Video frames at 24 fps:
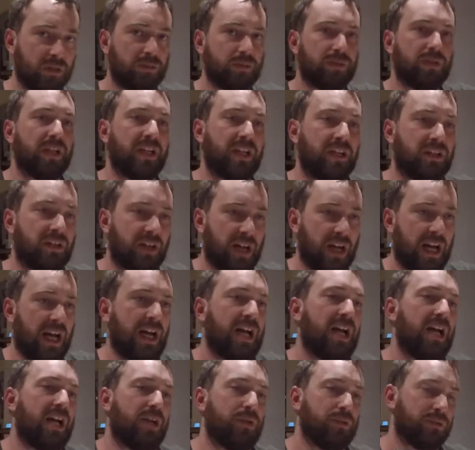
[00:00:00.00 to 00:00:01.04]
player
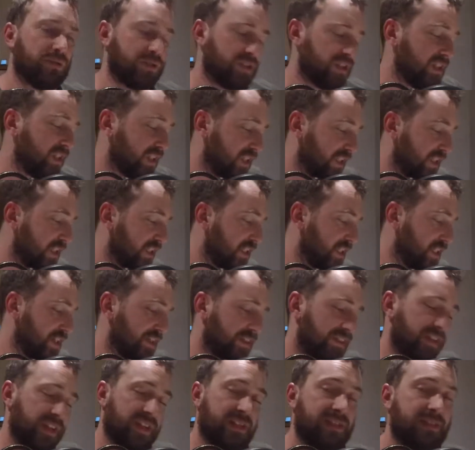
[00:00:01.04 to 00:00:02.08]
out.
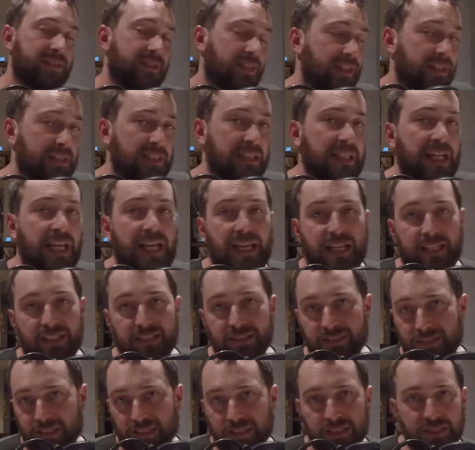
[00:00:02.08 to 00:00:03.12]
This
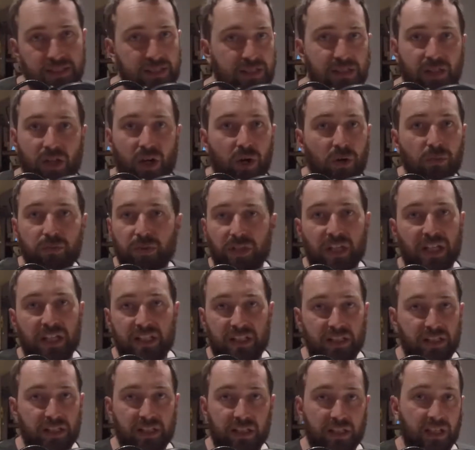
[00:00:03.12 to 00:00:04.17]
again is
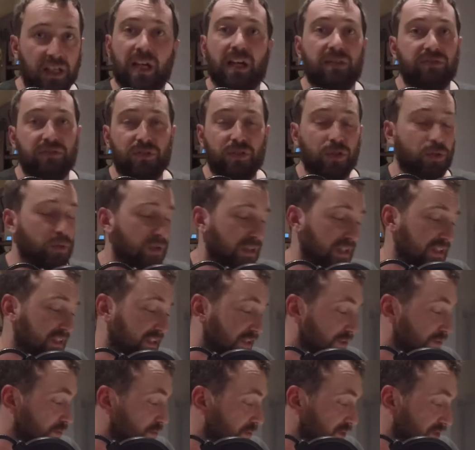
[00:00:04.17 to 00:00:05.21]
complicated, and I have no
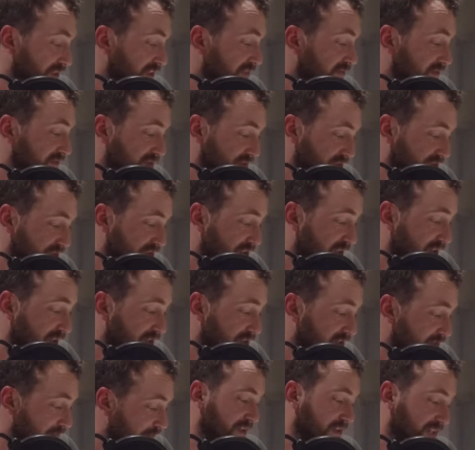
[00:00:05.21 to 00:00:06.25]
idea where to even
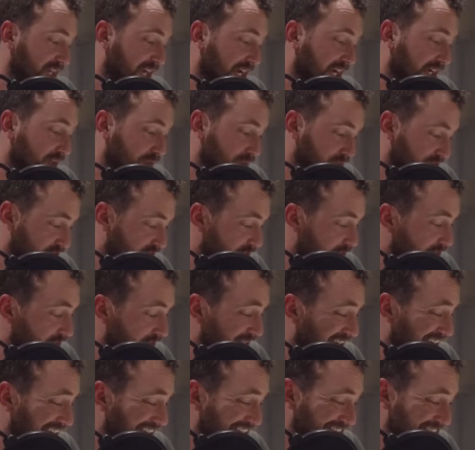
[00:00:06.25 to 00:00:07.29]
start. Now,
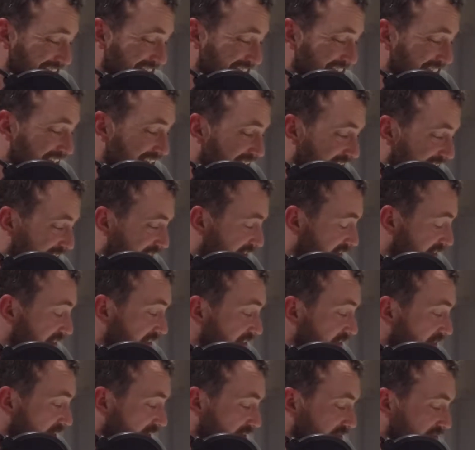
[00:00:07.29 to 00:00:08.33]
something I did
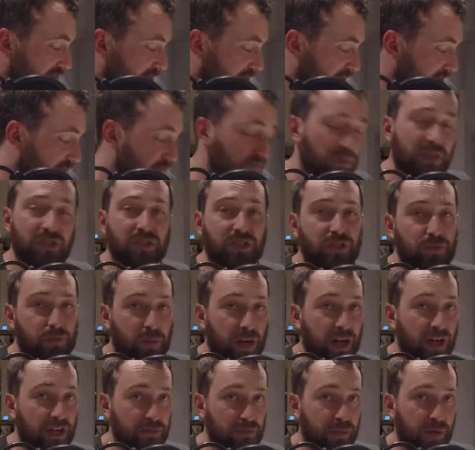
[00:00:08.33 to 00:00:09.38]
think of,
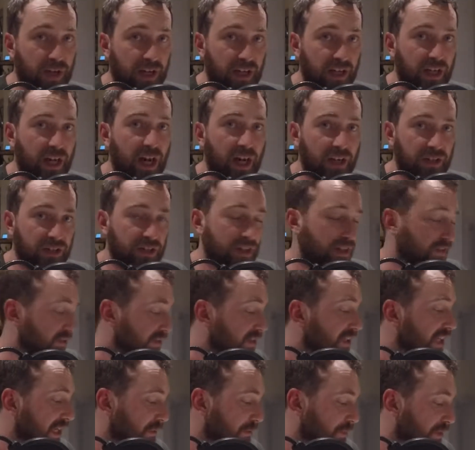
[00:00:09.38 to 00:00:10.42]
inspired by another
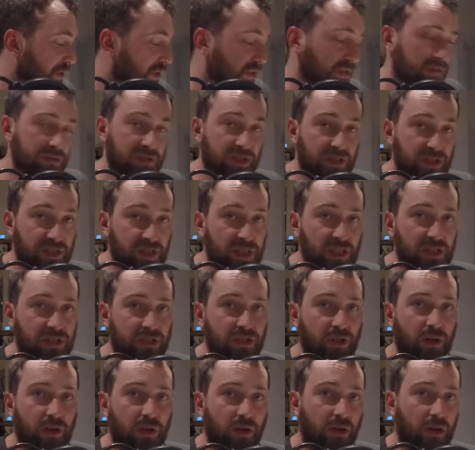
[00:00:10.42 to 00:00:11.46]
game called
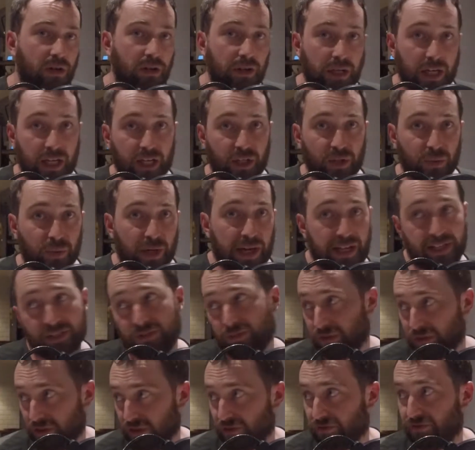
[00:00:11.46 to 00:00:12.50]
Seesaw on iOS,
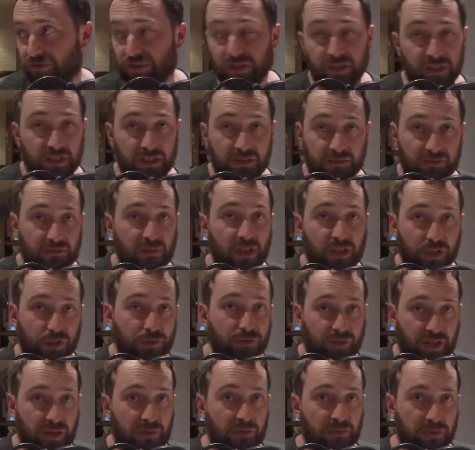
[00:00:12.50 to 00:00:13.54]
which is really a
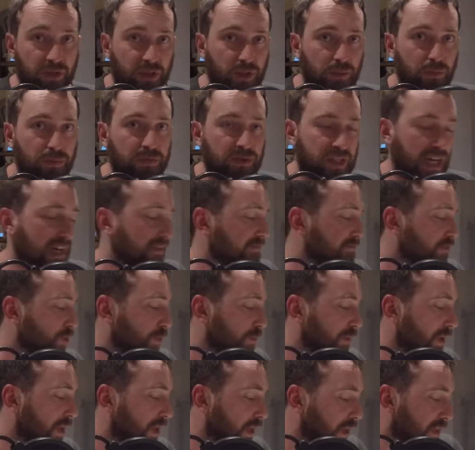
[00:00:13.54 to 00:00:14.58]
great little
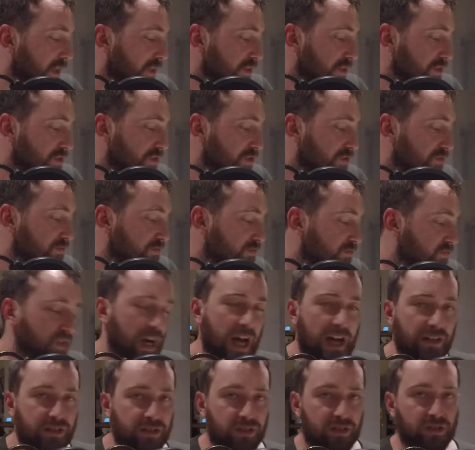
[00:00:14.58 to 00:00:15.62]
platformer, is
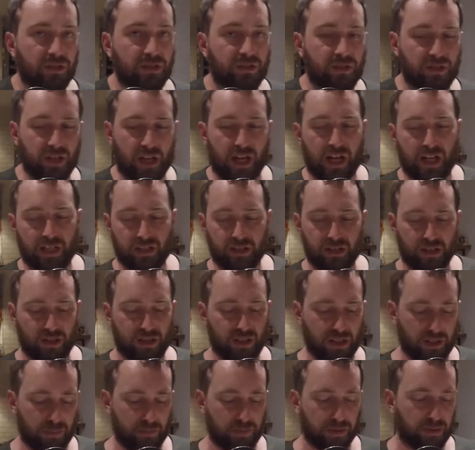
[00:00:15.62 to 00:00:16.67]
rather than
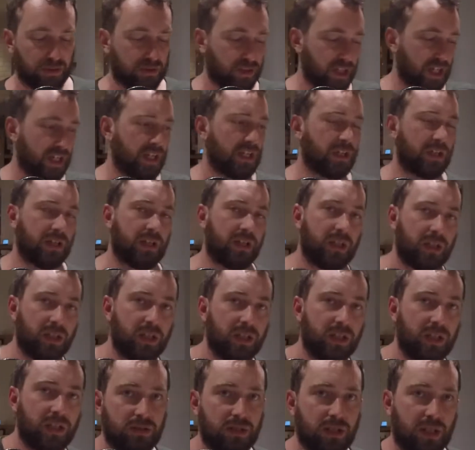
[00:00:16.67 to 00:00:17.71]
the player,
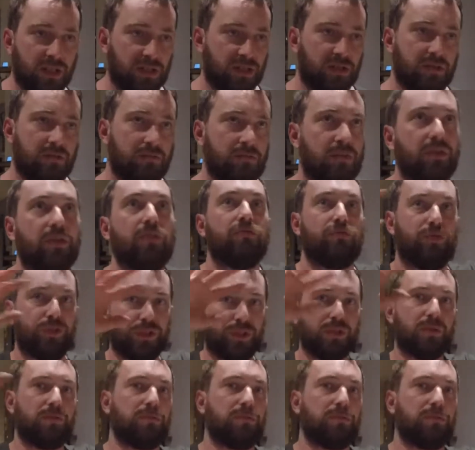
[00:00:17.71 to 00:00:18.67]
as in the real